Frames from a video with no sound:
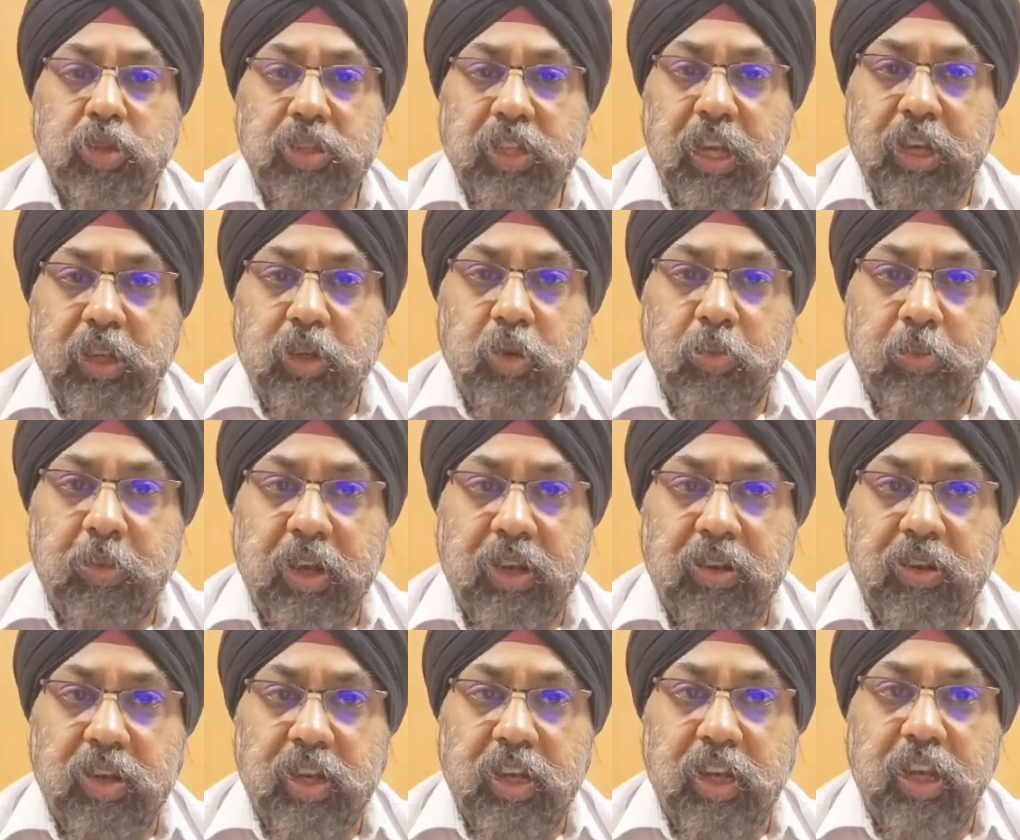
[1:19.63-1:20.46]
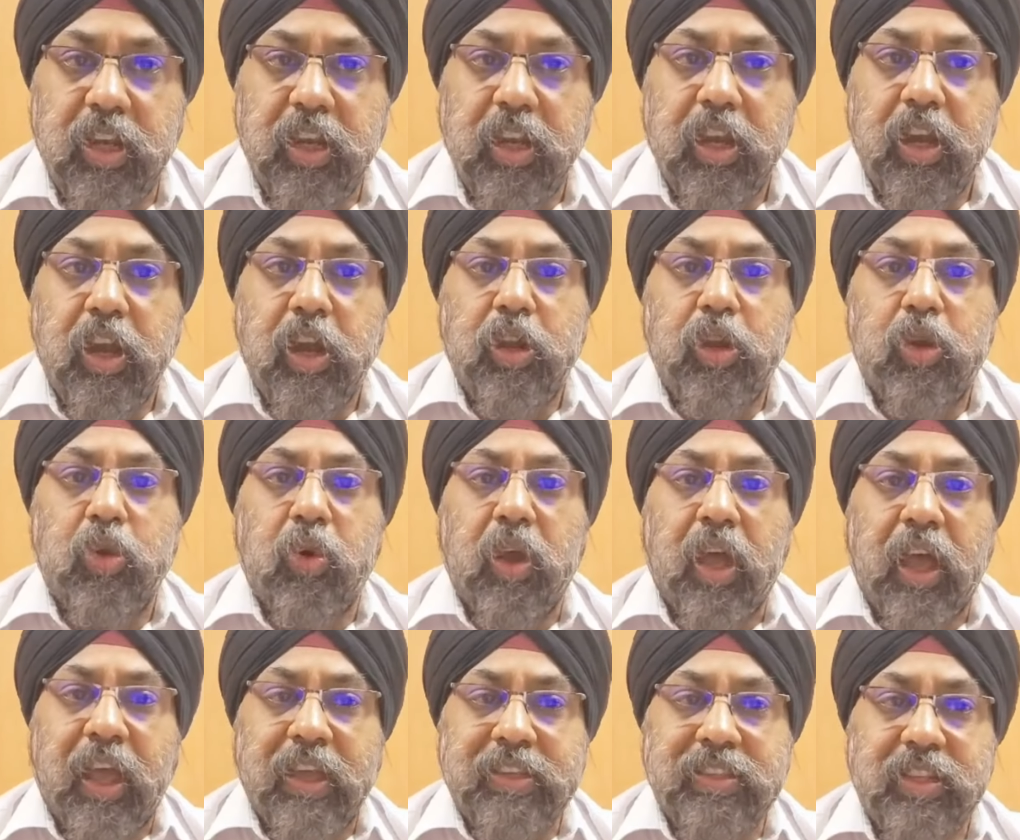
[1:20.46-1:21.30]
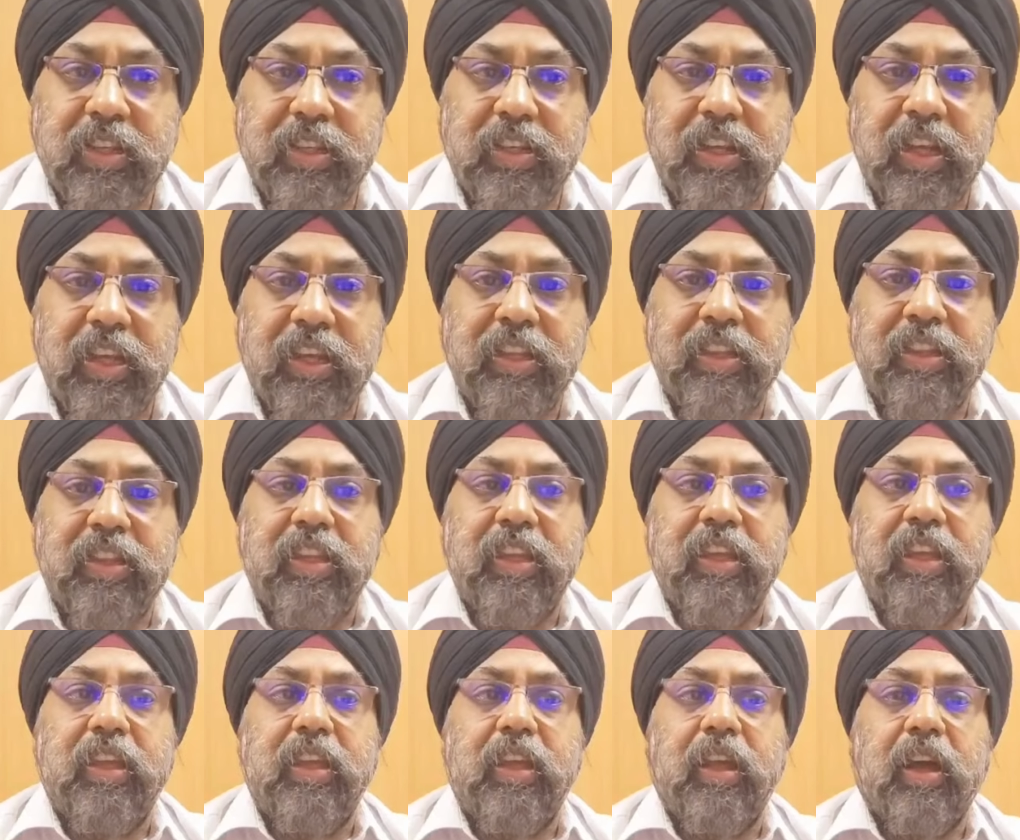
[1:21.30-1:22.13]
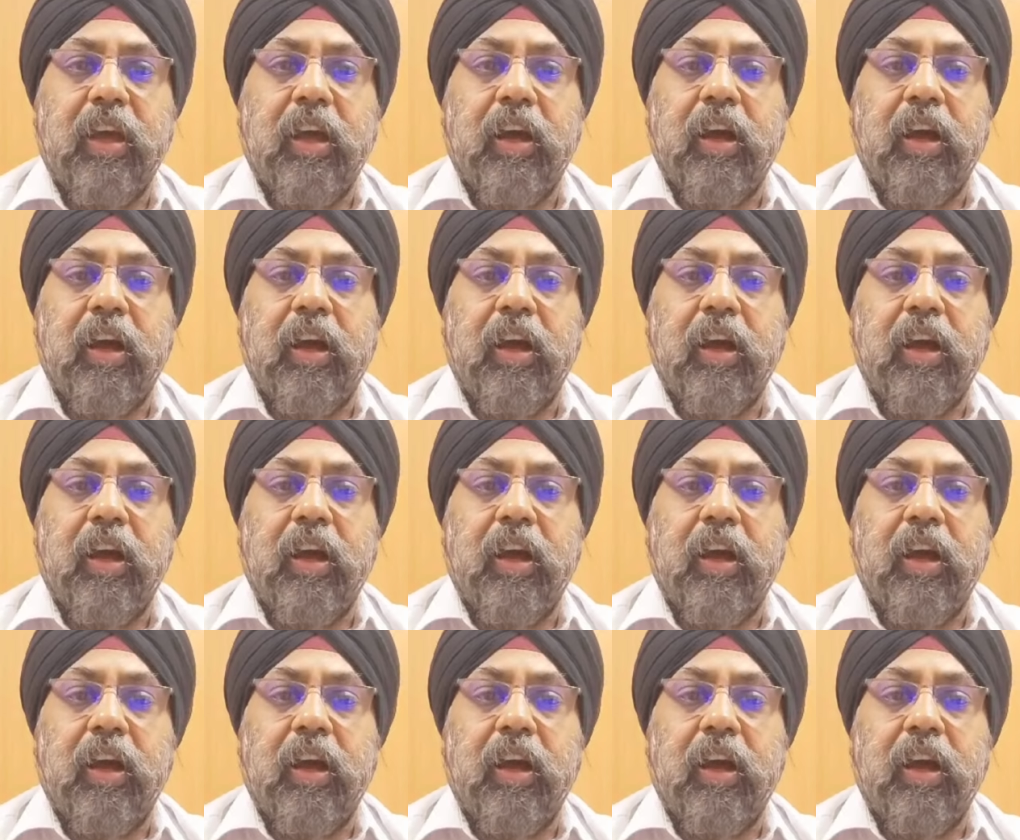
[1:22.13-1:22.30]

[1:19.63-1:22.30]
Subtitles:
cytometry to ascertain the